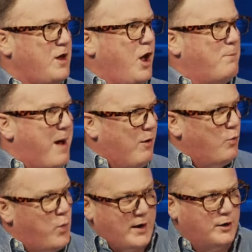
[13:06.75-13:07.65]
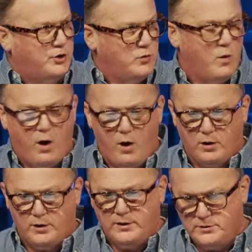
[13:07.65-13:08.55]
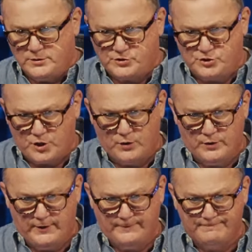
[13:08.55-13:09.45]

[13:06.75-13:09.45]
about where you are in this journey.